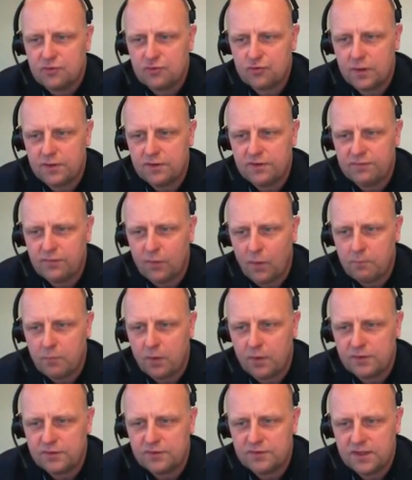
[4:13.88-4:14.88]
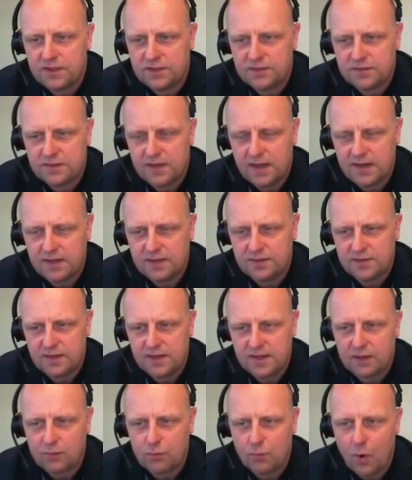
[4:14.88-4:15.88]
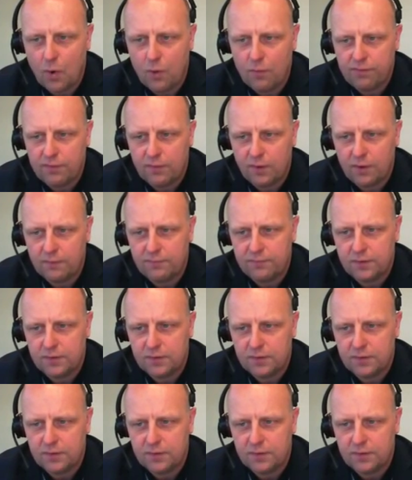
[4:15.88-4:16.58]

24.6. That is a growth of